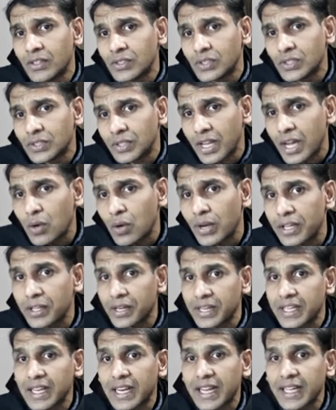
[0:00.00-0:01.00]
Now I
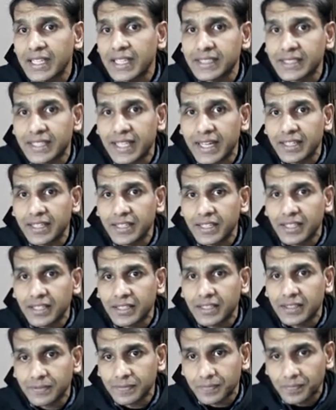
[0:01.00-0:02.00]
realize that
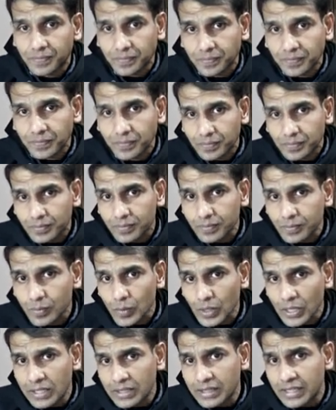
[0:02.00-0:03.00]

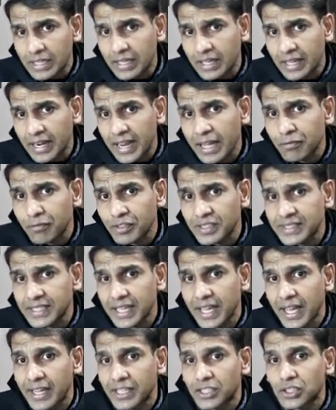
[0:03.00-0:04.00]
the graph is
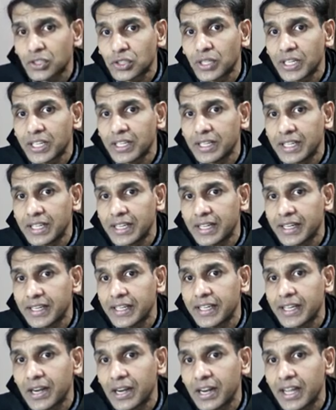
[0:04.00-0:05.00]
actually nearing
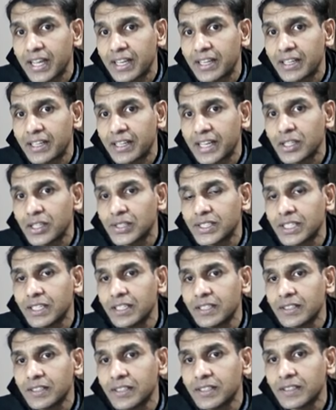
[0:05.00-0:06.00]
a line. Can you
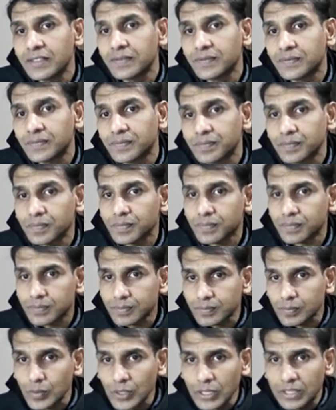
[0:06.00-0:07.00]
see?
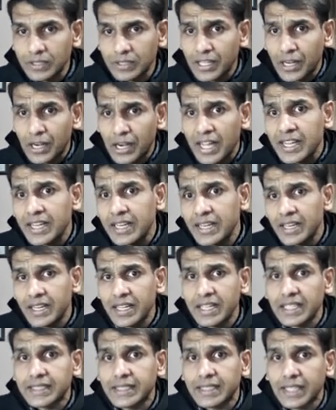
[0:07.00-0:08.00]
The line
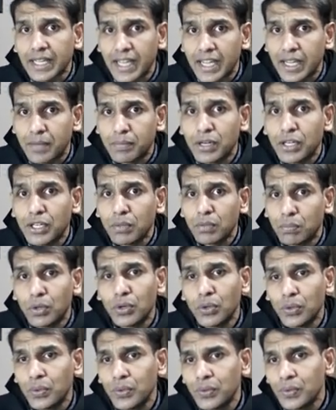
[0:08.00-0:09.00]
is able to
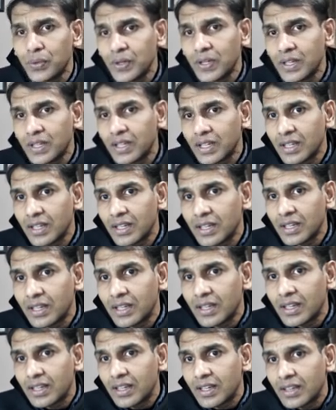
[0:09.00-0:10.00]
move
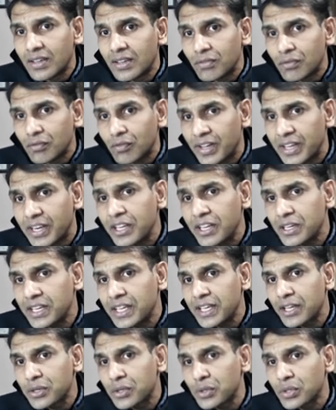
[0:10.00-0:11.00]
very
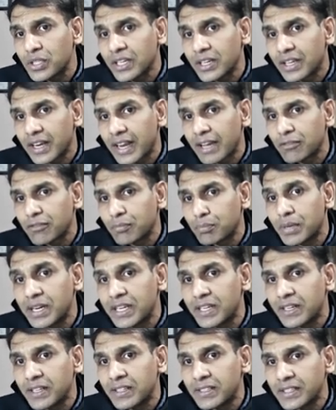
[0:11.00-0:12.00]
near to the graph
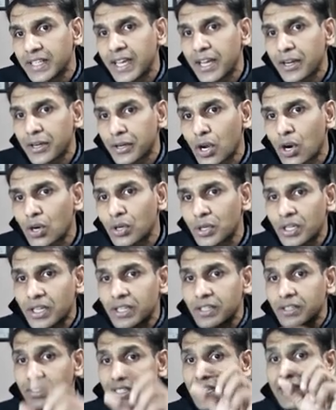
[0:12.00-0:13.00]
but they are not
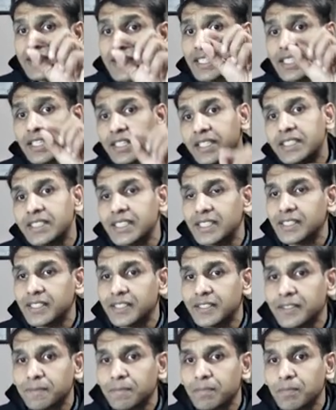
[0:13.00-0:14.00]
touching each
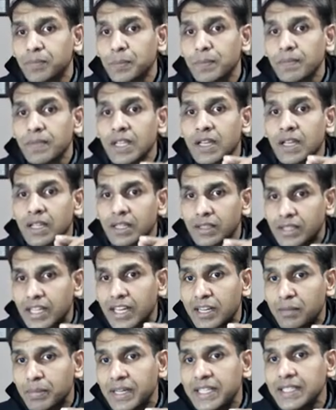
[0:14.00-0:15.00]
other.
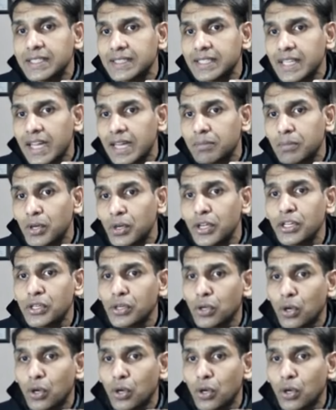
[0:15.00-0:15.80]
That means I'm going to